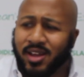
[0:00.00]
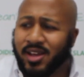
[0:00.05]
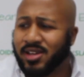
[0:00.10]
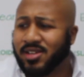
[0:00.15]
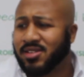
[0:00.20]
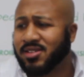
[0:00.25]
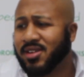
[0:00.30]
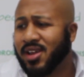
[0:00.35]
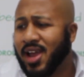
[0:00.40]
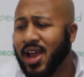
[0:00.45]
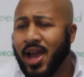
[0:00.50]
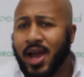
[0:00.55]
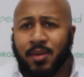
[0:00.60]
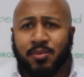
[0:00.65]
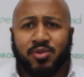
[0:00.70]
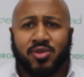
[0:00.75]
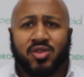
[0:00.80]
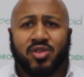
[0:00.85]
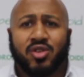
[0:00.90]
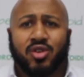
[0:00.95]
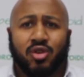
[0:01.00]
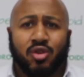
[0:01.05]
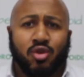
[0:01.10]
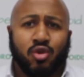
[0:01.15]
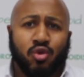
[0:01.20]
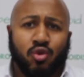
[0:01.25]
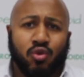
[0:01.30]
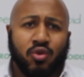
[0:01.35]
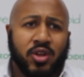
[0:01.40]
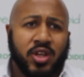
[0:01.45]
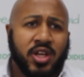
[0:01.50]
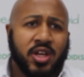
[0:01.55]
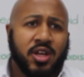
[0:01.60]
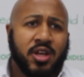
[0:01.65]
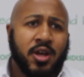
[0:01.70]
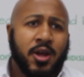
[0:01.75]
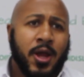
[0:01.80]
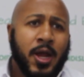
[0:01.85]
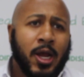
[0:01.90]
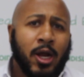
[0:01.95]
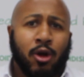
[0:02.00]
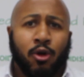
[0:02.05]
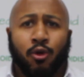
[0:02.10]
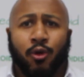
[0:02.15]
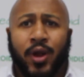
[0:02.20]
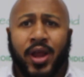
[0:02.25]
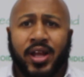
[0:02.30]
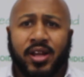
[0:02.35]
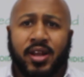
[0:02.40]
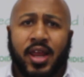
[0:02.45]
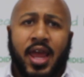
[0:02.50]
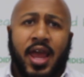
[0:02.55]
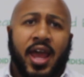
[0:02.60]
is absolutely great,